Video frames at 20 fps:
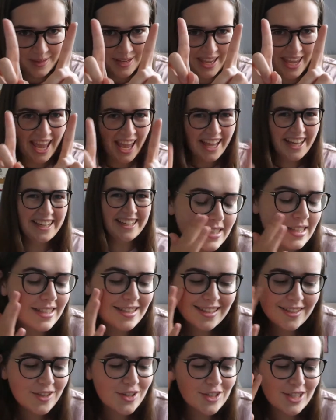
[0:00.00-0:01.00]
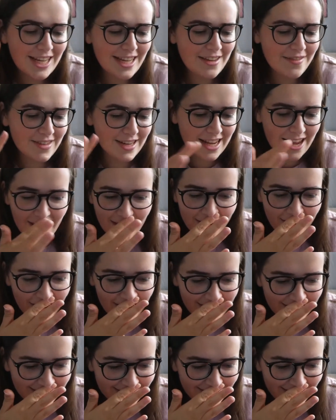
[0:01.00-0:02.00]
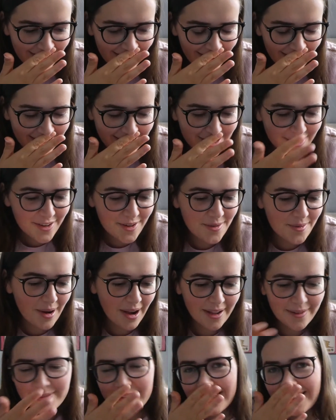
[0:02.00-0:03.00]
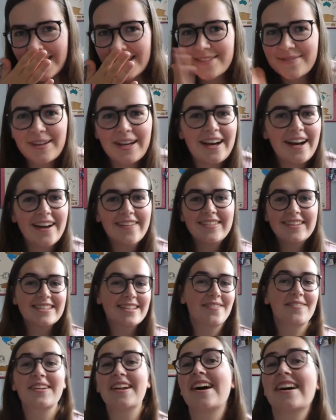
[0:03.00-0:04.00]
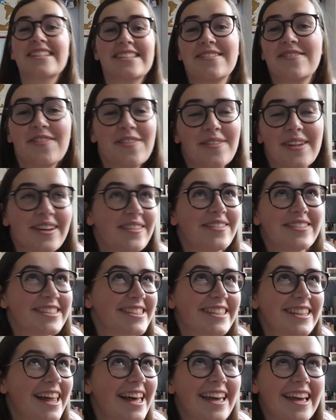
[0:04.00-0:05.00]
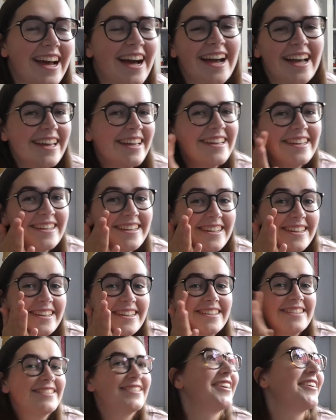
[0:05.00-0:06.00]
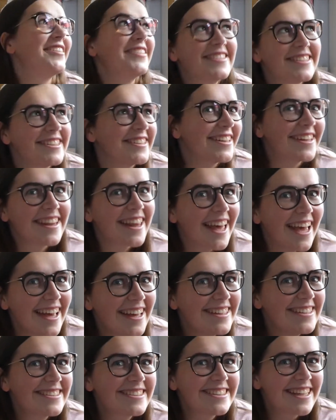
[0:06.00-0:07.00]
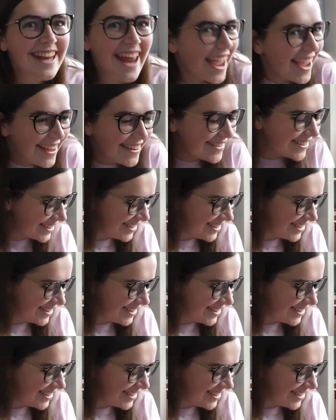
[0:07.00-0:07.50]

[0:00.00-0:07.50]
okay? This is such a tea video. I, I don't know why I'm doing this, but I mean, someone asked it for me. It wasn't like I chose to do this, you know?